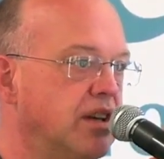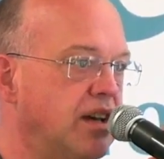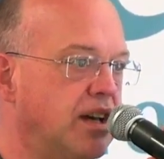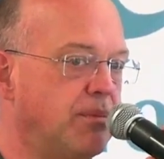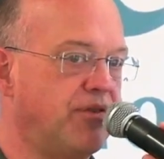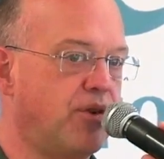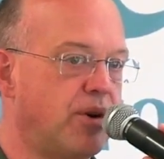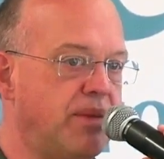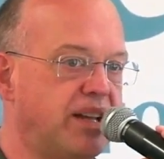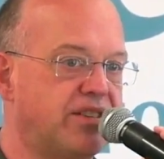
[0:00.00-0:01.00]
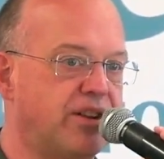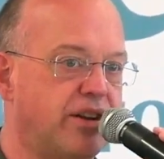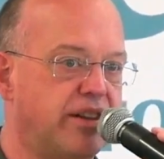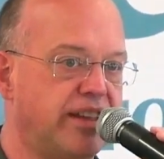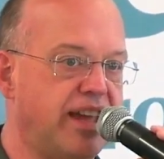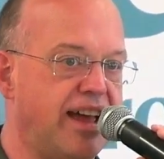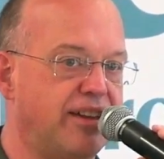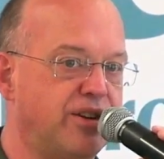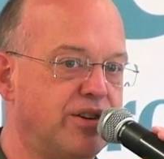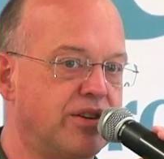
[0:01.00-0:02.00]
before it makes it onto the
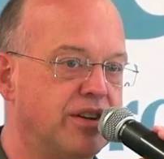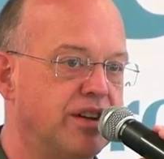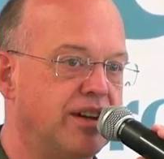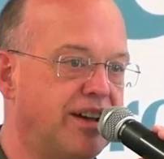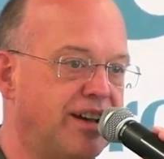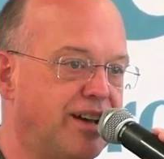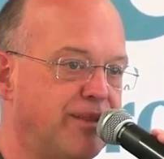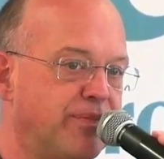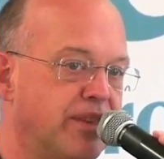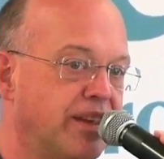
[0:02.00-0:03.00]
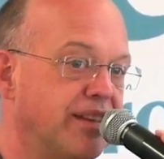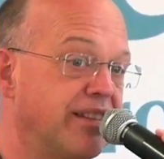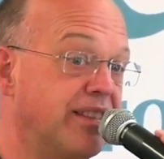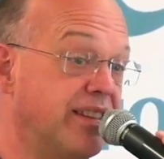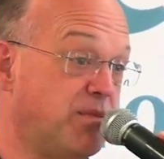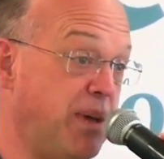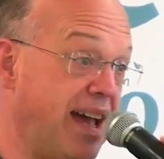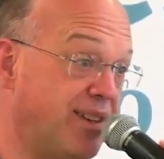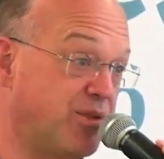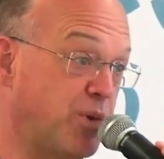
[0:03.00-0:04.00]
calendar. This
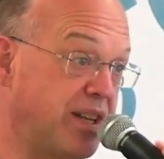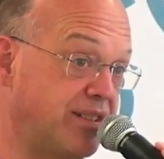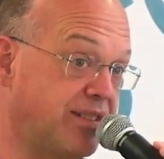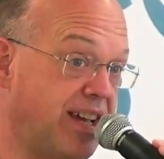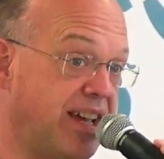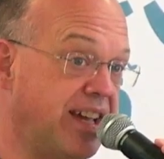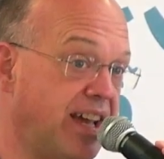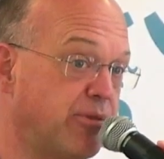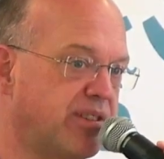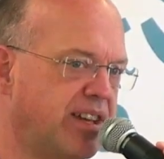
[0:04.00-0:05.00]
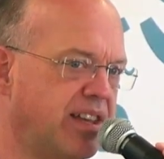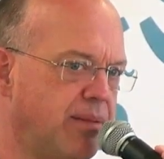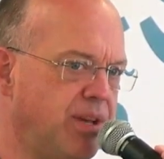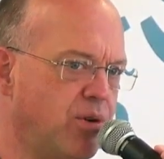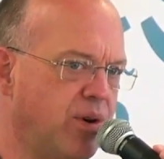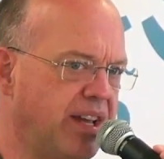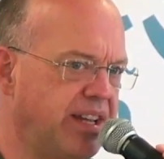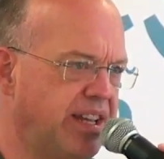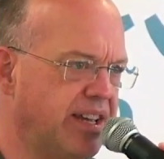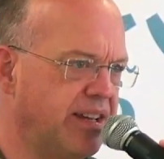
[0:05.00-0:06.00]
past Wednesday, I was like, let me go ahead and
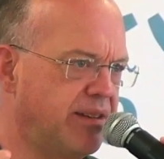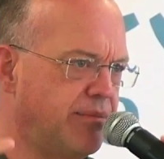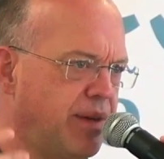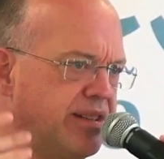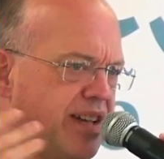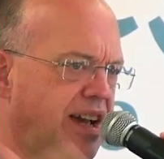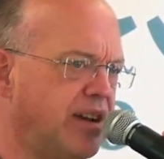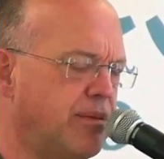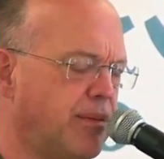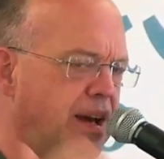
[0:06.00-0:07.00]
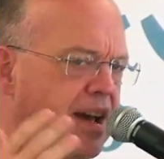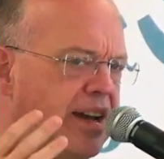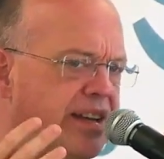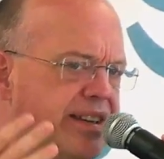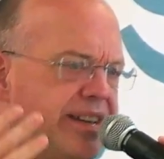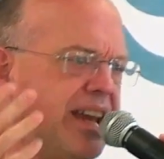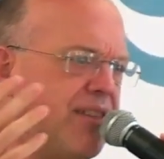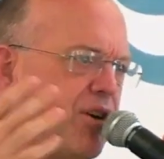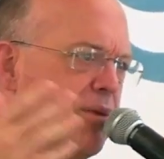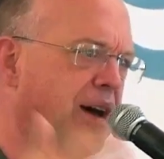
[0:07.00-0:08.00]
get I didn't have
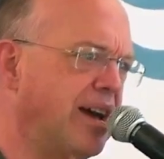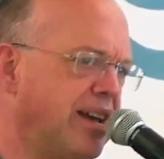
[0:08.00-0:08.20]
all my